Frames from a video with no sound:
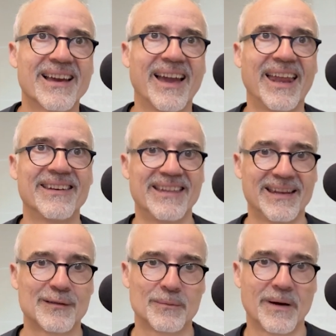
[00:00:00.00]
and
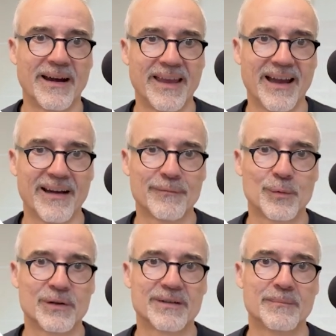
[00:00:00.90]
that's why I've
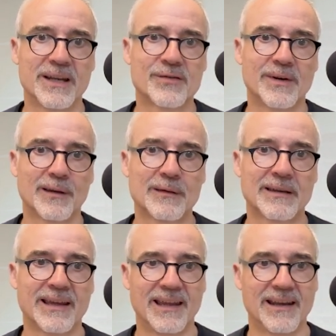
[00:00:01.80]
put metrics
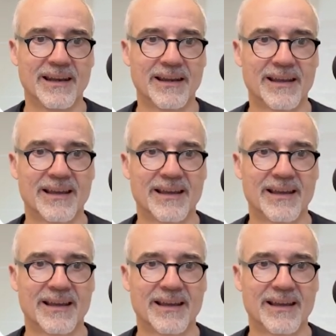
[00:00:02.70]
in